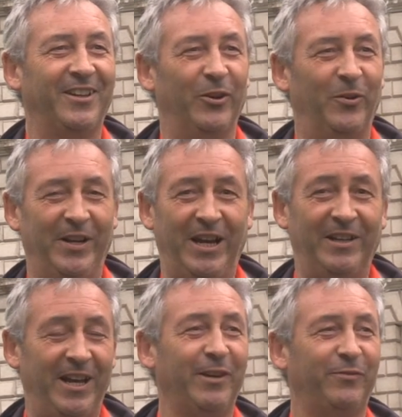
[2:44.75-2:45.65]
You know, and I
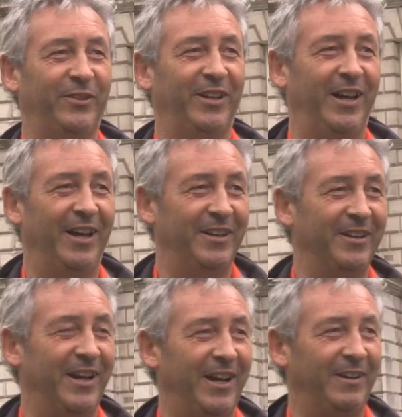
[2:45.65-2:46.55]
left
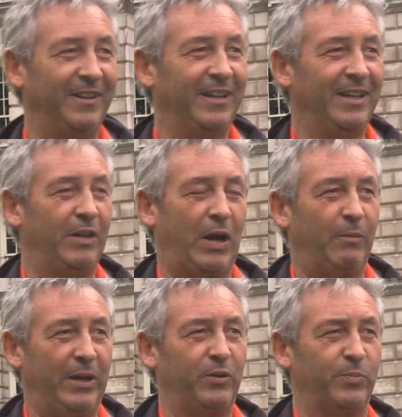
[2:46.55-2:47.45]
and I
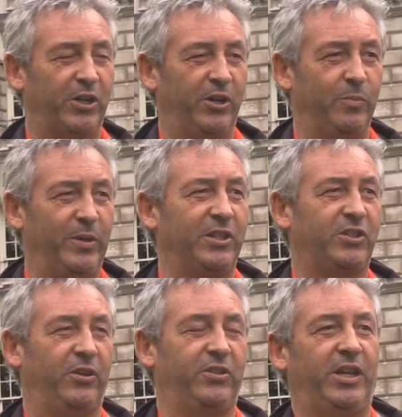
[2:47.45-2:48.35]
went upstairs and immediately
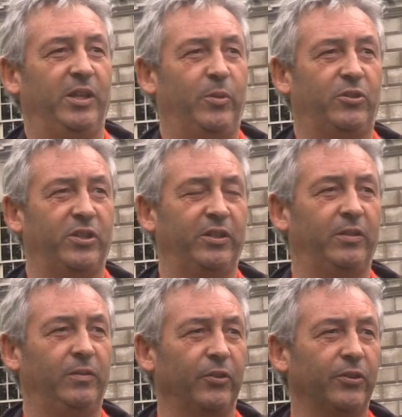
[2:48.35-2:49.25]
started sending the pictures
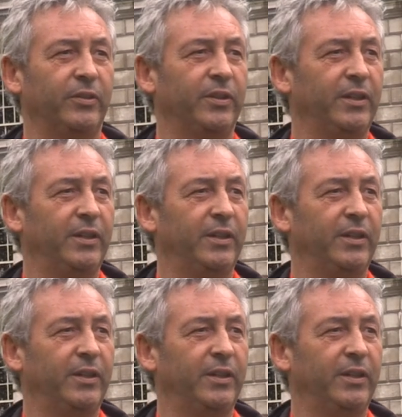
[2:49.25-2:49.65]
into London